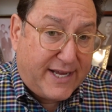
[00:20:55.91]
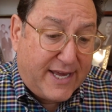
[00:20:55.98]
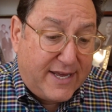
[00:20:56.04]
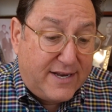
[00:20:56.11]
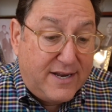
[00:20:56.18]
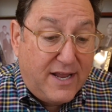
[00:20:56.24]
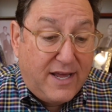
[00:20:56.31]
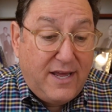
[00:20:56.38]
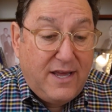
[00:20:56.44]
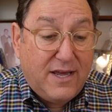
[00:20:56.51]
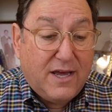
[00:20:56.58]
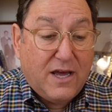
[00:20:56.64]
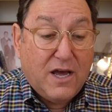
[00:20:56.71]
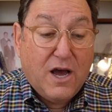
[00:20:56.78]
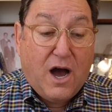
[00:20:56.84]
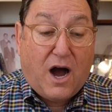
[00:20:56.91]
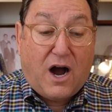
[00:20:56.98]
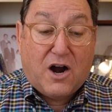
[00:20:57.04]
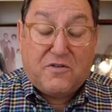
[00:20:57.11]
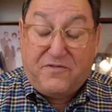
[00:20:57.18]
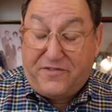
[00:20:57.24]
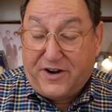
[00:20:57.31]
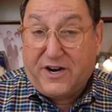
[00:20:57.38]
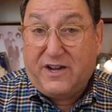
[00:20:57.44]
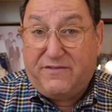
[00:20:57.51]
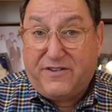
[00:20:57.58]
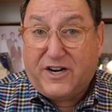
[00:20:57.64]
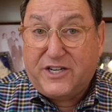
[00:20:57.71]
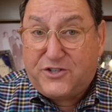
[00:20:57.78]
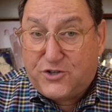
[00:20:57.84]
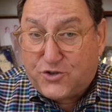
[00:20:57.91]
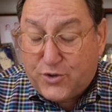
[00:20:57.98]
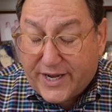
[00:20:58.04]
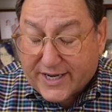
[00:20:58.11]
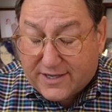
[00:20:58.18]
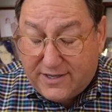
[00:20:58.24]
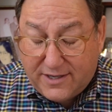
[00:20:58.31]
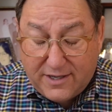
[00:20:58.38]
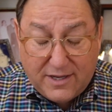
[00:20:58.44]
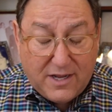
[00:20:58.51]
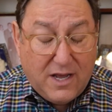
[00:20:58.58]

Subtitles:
kidney are very, very strict.